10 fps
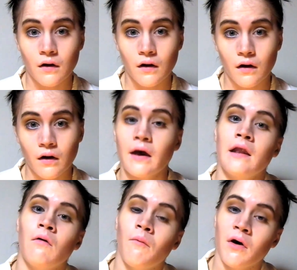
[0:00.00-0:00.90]
Okay,
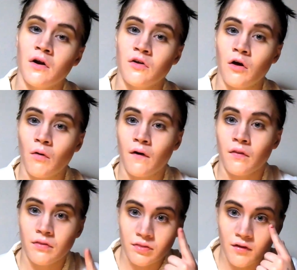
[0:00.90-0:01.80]
now what we're going to do on
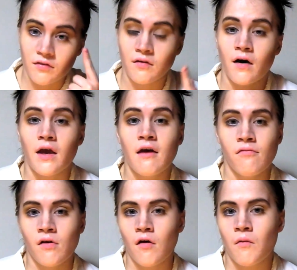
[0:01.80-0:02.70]
this side, even
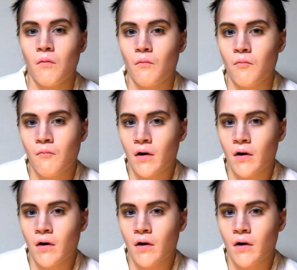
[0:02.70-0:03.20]
though we are